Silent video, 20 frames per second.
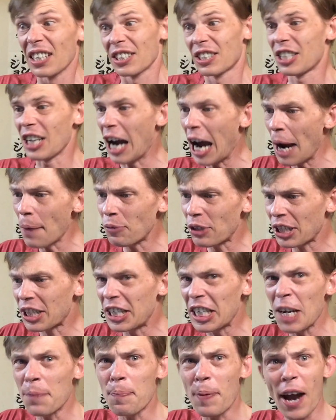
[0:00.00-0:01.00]
Time to
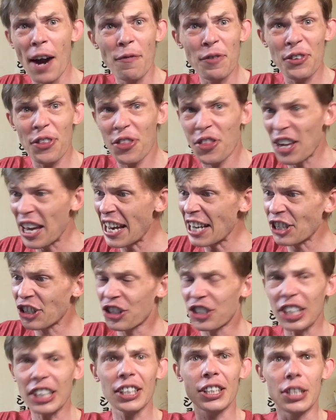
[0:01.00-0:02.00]
keep everything
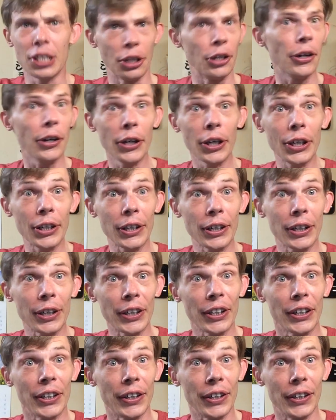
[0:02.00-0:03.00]

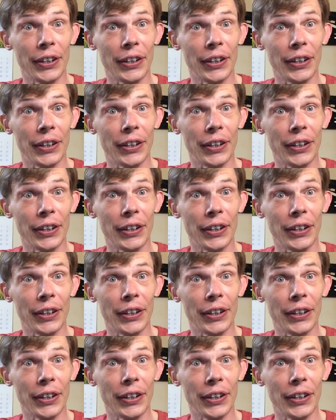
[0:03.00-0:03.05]
secure.